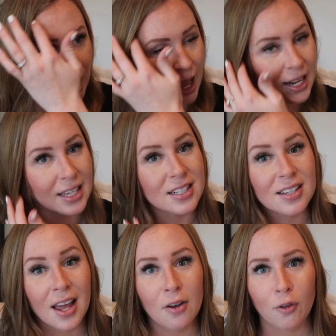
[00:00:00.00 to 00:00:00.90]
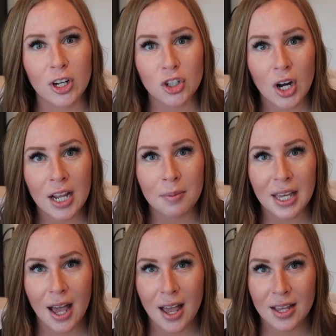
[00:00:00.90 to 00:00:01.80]
And it gets kind of frustrating
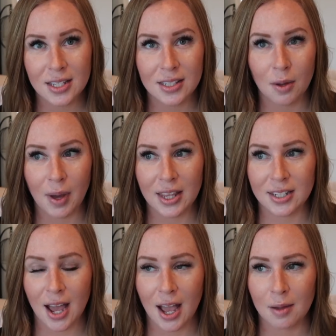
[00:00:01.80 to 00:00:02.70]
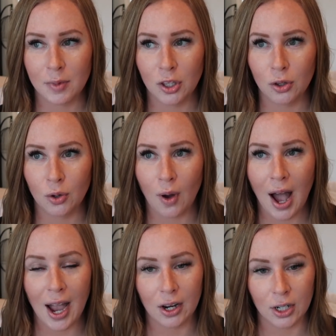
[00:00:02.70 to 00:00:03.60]
because by the time you
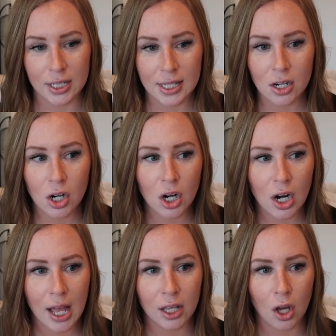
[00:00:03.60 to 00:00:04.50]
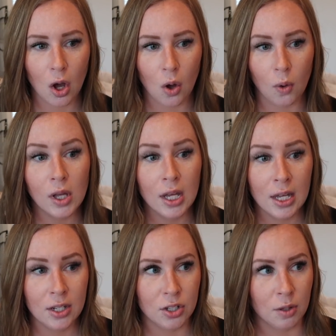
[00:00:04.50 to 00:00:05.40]
hire a sitter and go
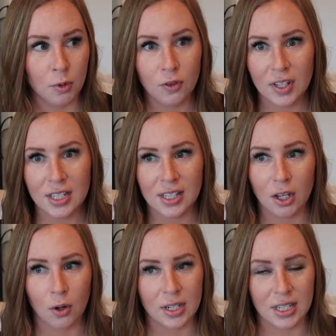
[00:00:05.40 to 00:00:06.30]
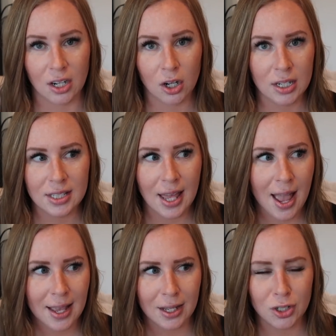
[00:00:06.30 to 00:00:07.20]
to the movies and go to dinner, it's
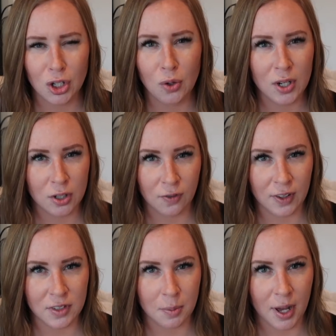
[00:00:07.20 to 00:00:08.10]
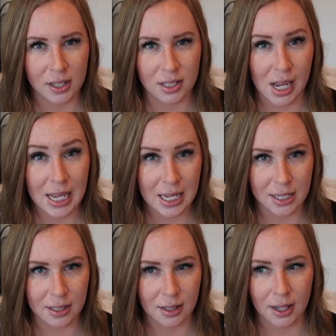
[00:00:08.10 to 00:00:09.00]
like $250
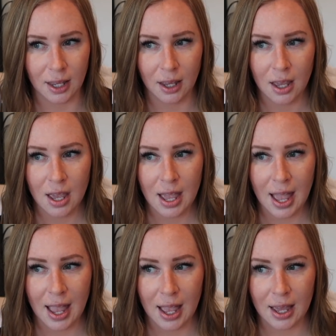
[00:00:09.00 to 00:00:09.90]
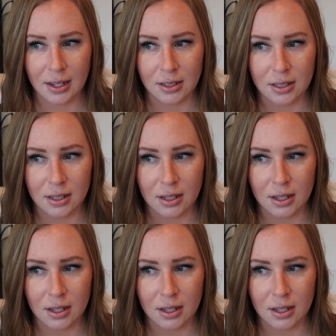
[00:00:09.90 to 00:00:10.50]
easily. And